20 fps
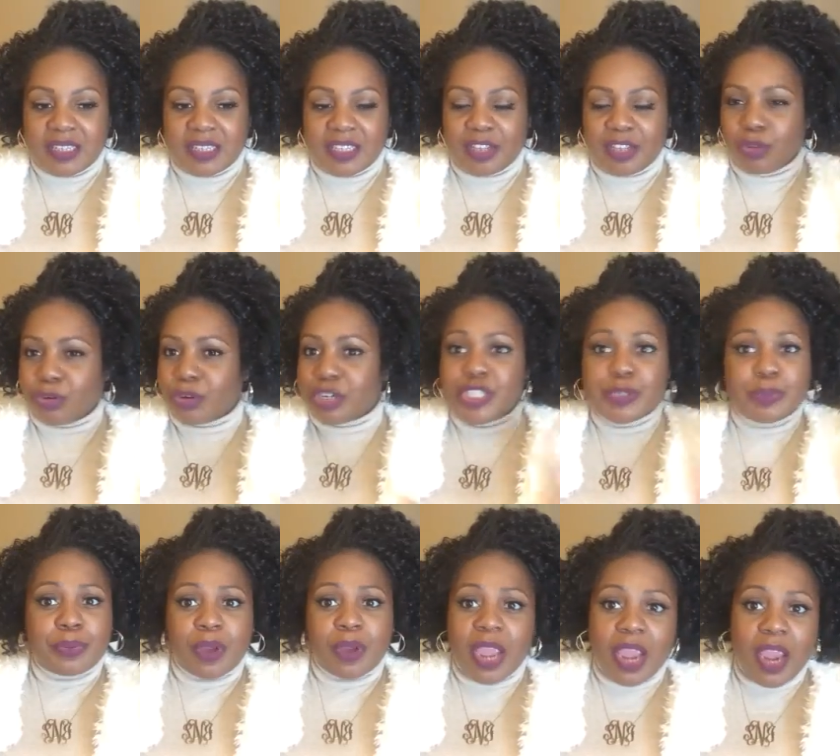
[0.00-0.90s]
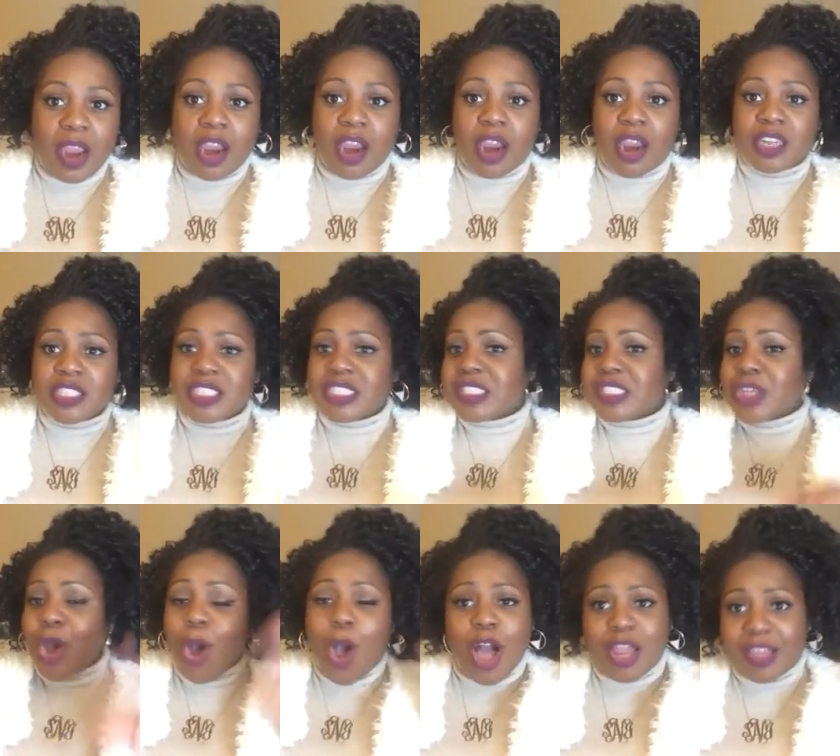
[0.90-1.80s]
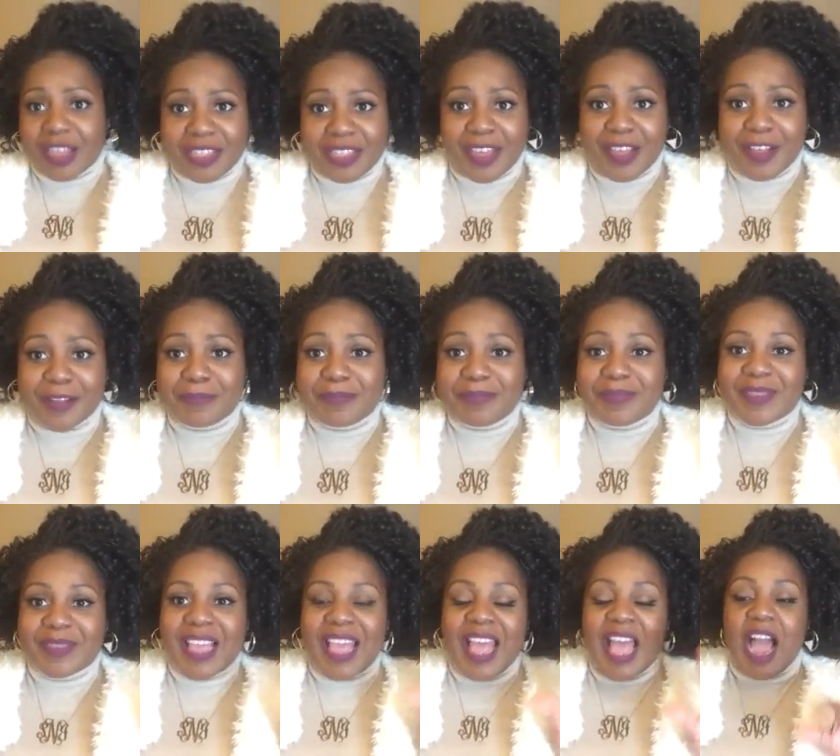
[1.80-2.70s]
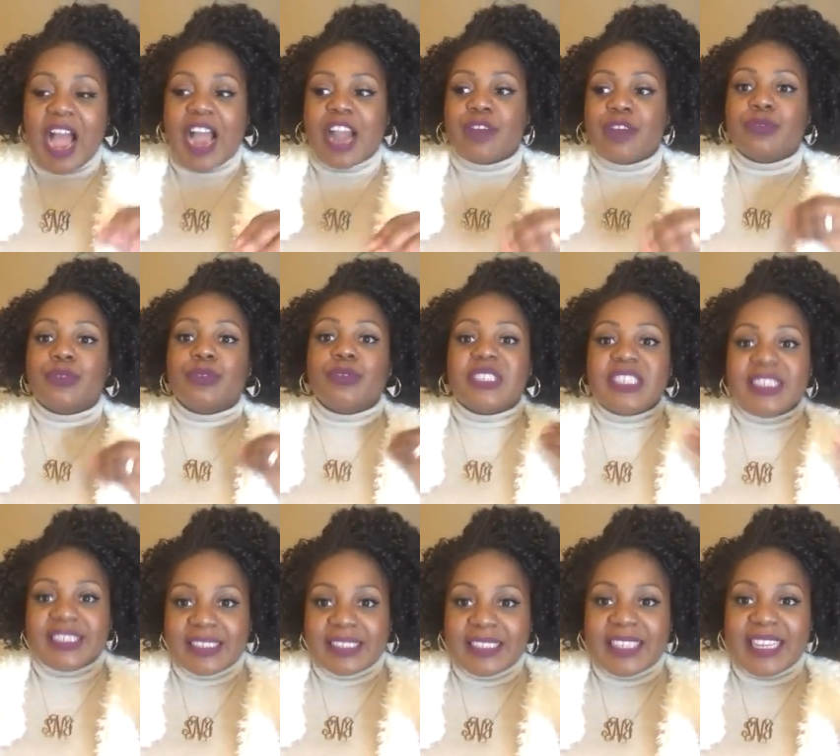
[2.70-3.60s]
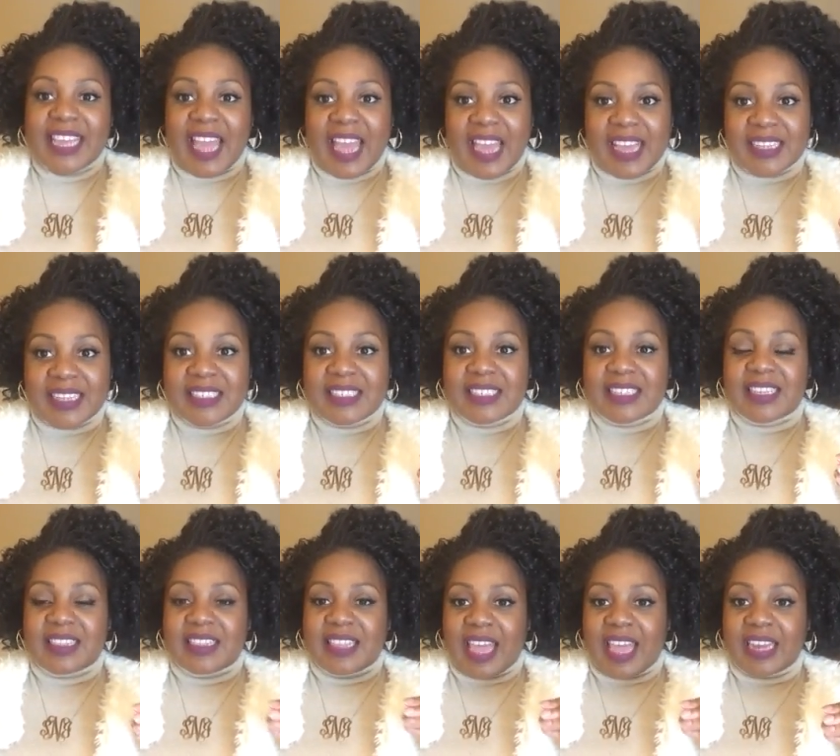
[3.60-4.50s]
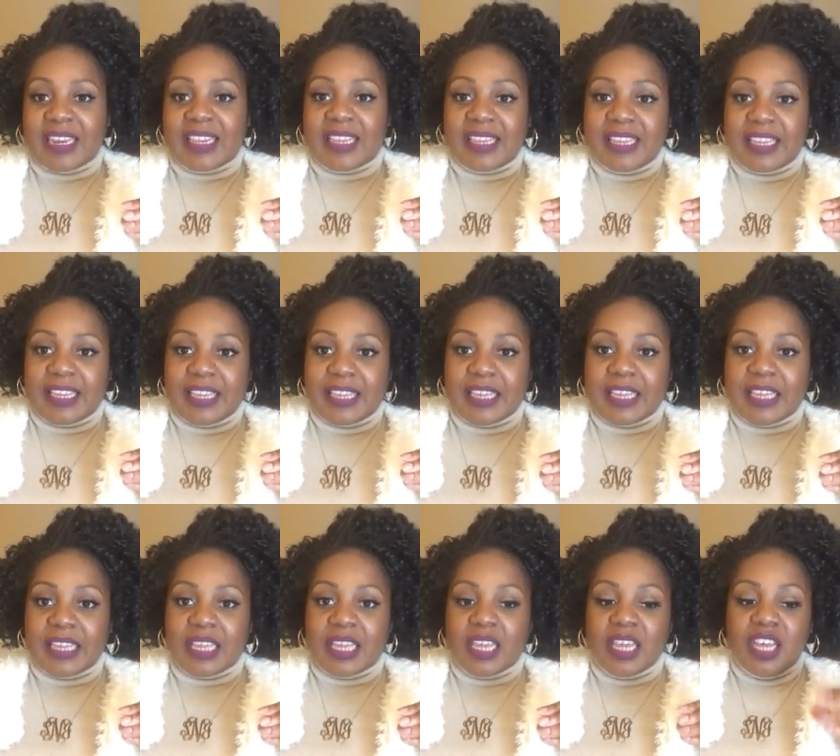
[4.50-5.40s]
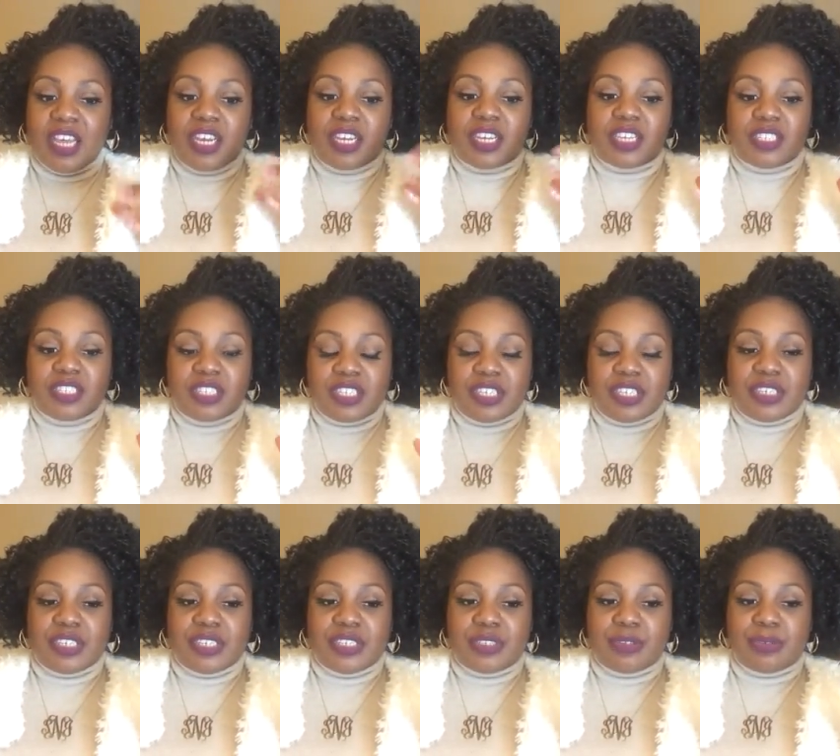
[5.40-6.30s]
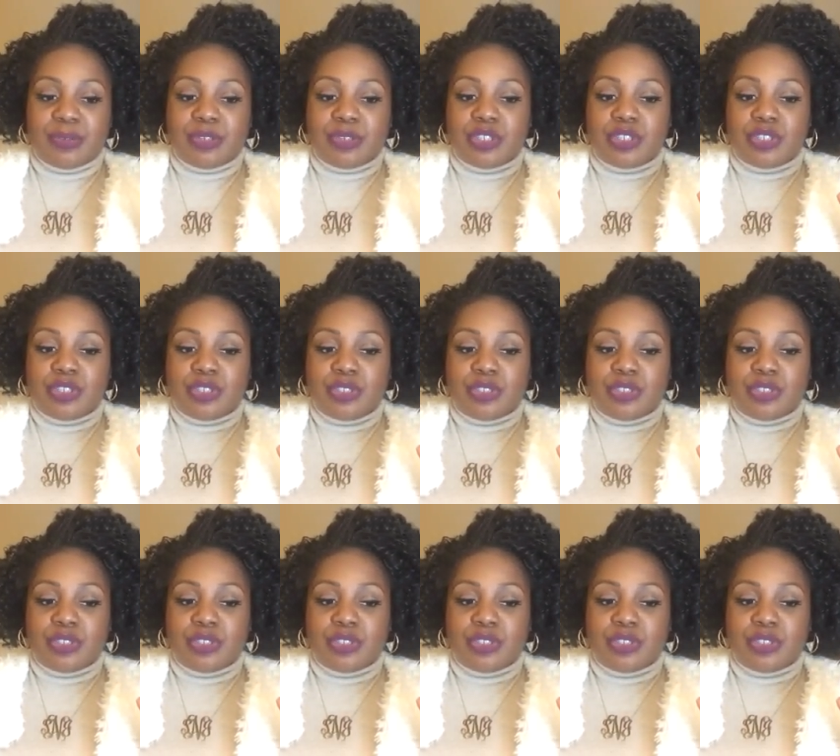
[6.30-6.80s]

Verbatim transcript: the Lord's Prayer, just all of them. I routinely ask that He continues